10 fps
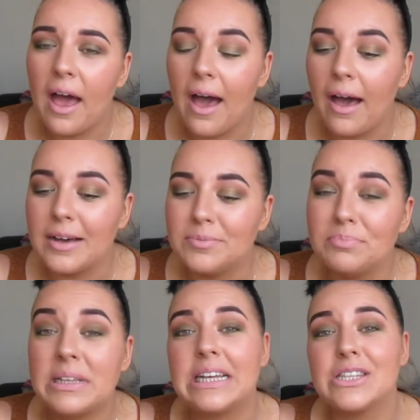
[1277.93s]

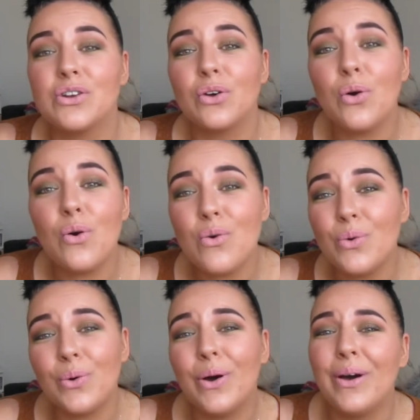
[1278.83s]
but that's not
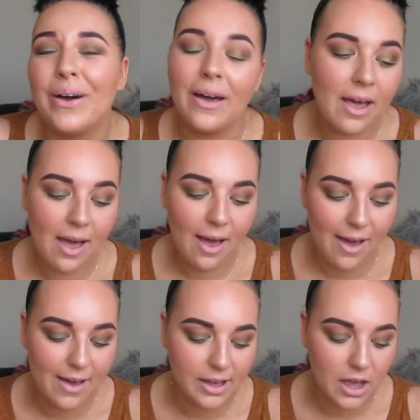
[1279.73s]
cool.
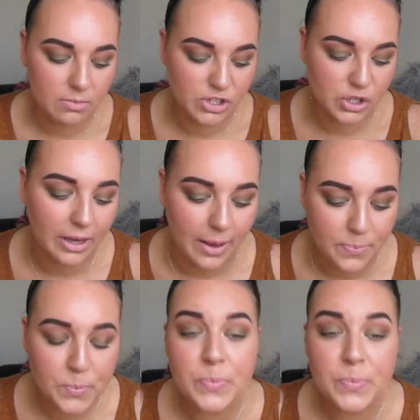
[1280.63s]
So yeah,